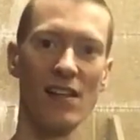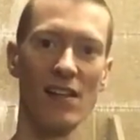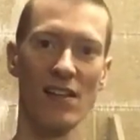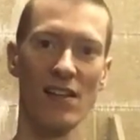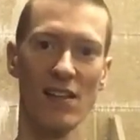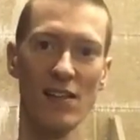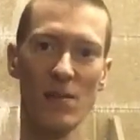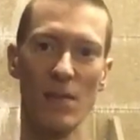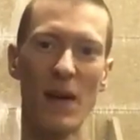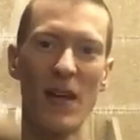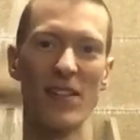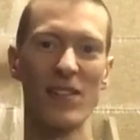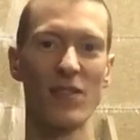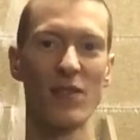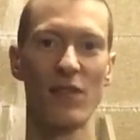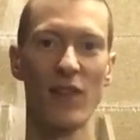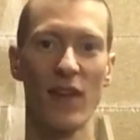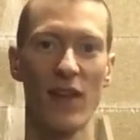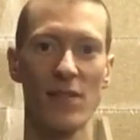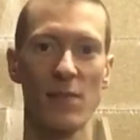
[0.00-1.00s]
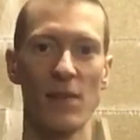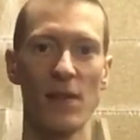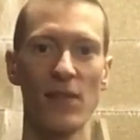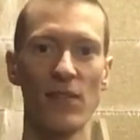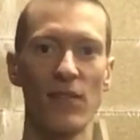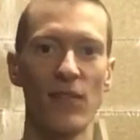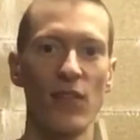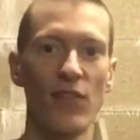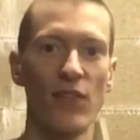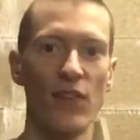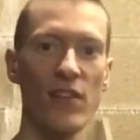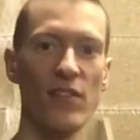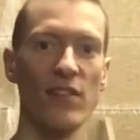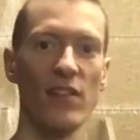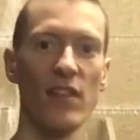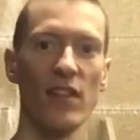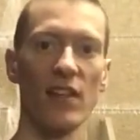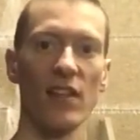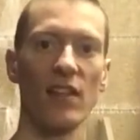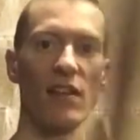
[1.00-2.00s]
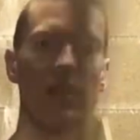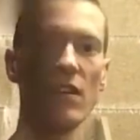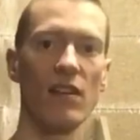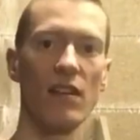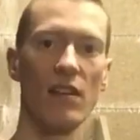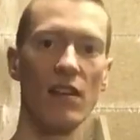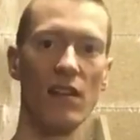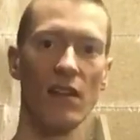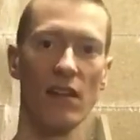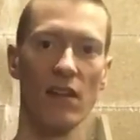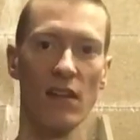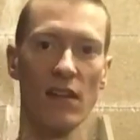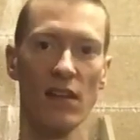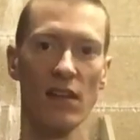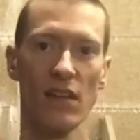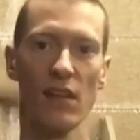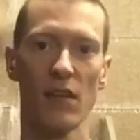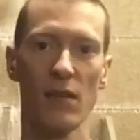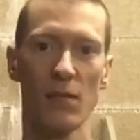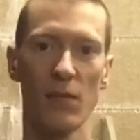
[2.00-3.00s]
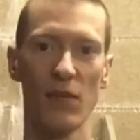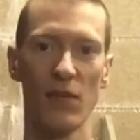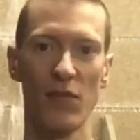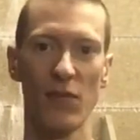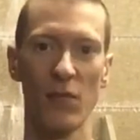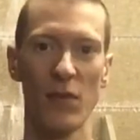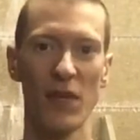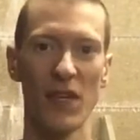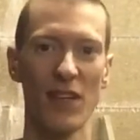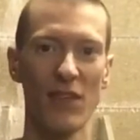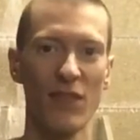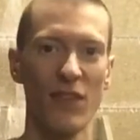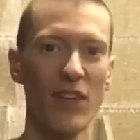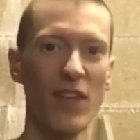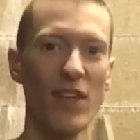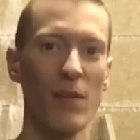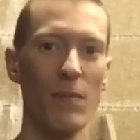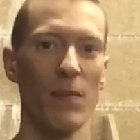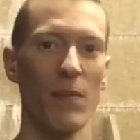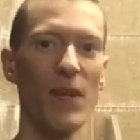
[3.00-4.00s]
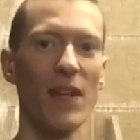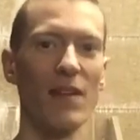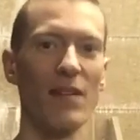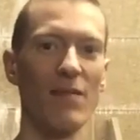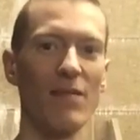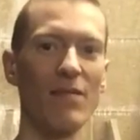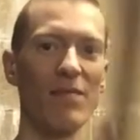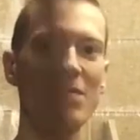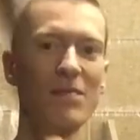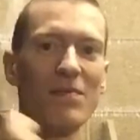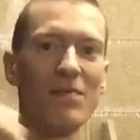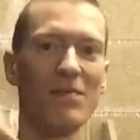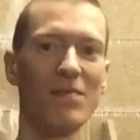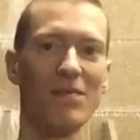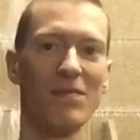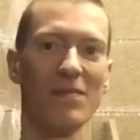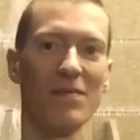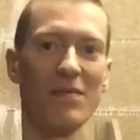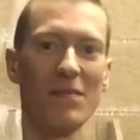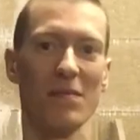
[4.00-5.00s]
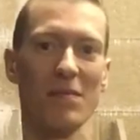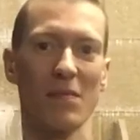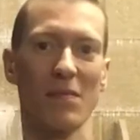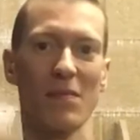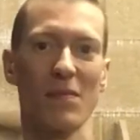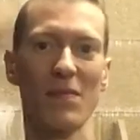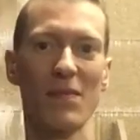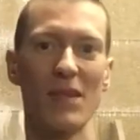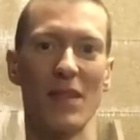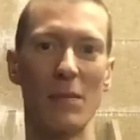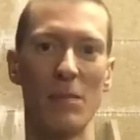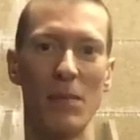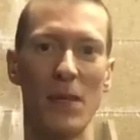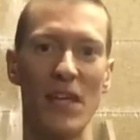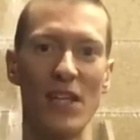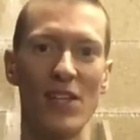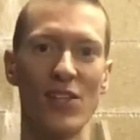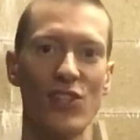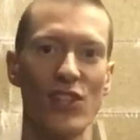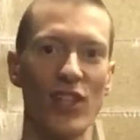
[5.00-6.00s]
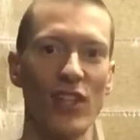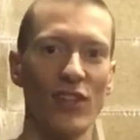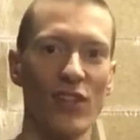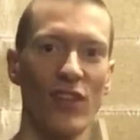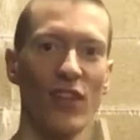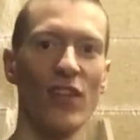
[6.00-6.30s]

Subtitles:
it depends on the flexibility of your wrist thing, but for me I find it a bit impingy on